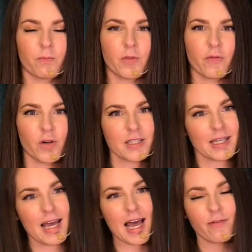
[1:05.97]
The first
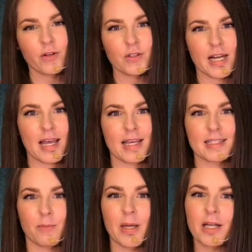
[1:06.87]
thing I have for you today is
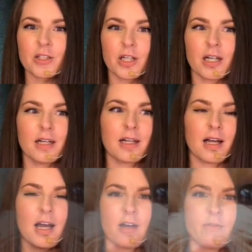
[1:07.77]
a picture
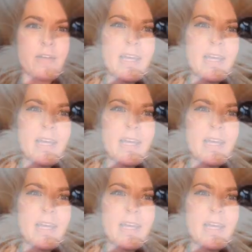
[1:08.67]
of